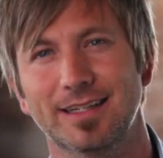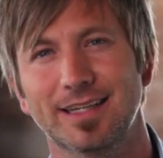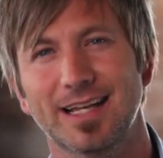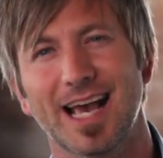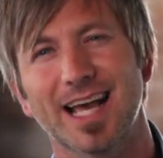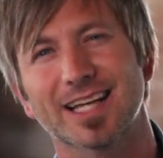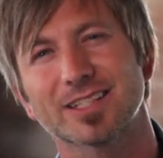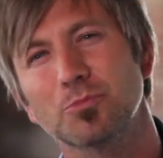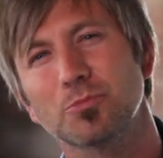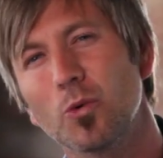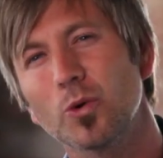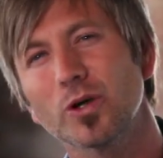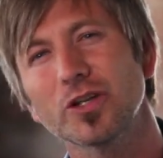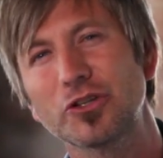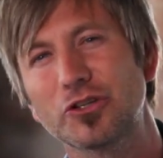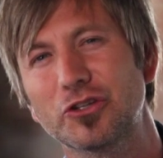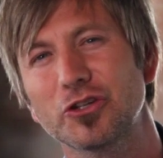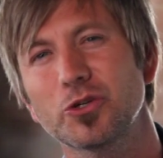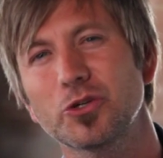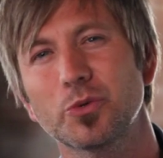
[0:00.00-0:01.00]
has more to
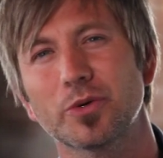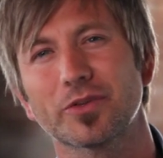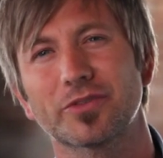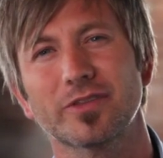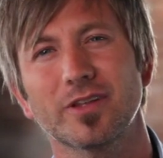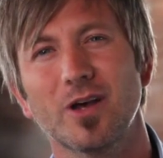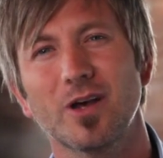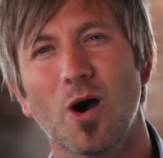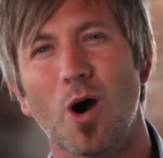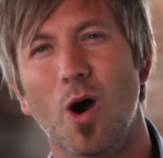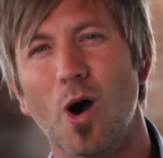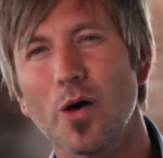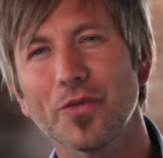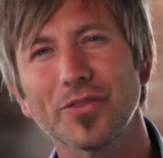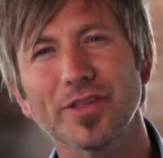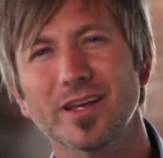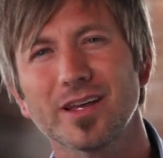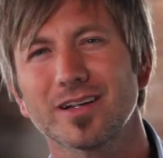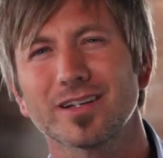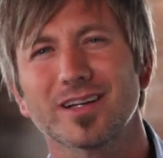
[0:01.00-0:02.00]
do with all
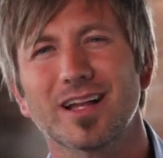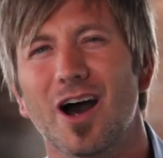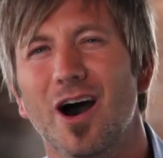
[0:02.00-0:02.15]
the